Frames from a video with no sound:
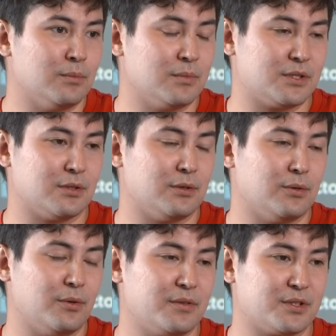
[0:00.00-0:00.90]

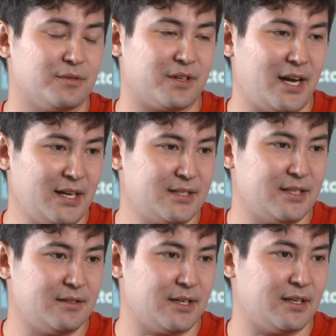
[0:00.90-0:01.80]
So for
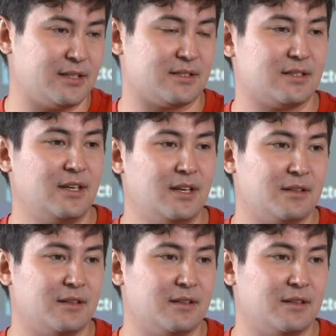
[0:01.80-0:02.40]
Axie, right, it's